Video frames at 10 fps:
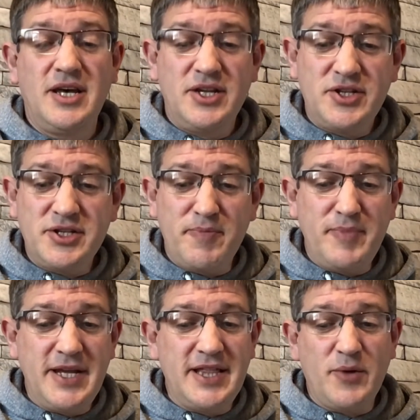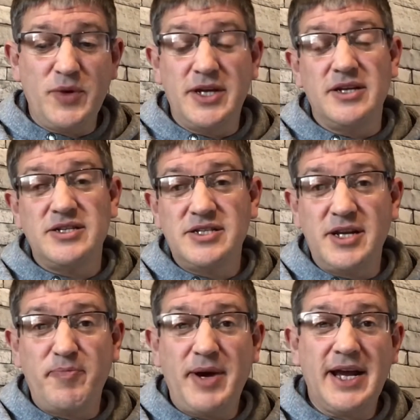doesn't mean that we
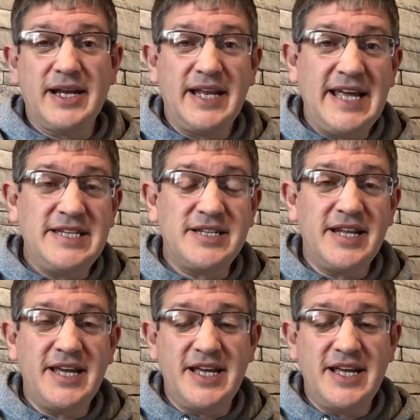sit back lazily